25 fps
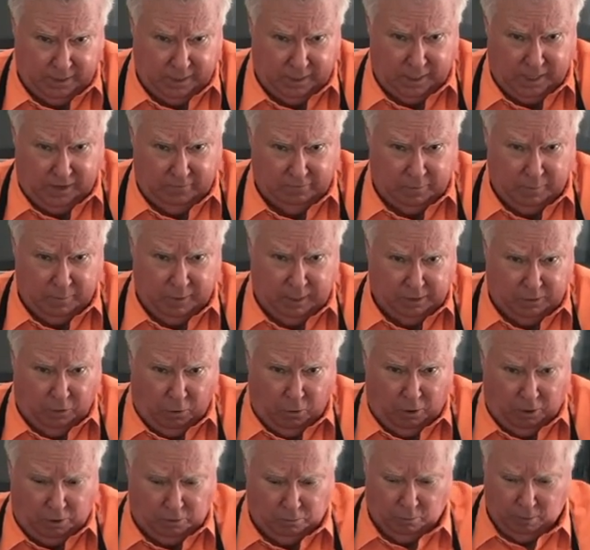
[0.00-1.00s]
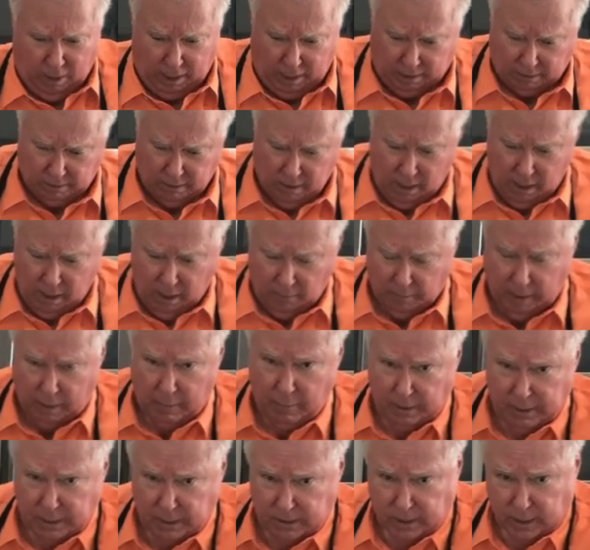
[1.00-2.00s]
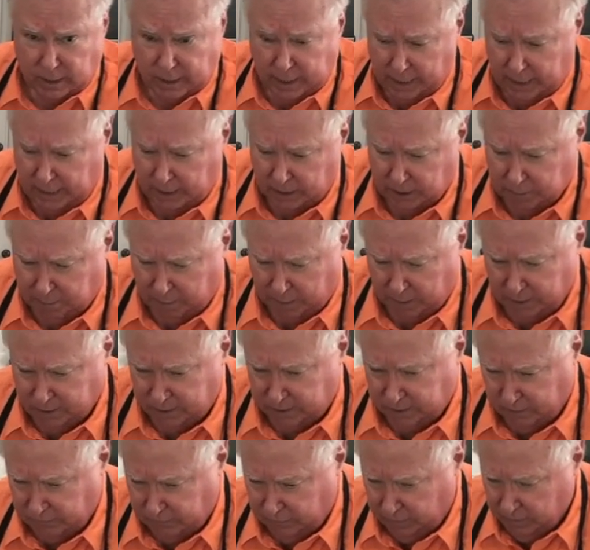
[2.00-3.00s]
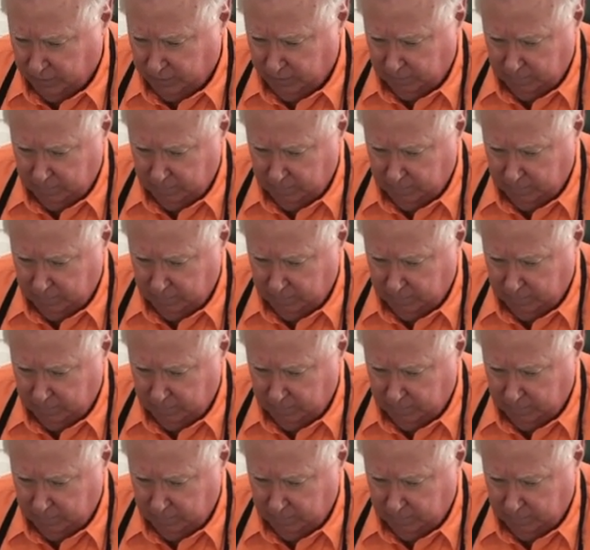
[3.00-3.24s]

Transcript: It doesn't have to be cork wine. But anyway, just an inexpensive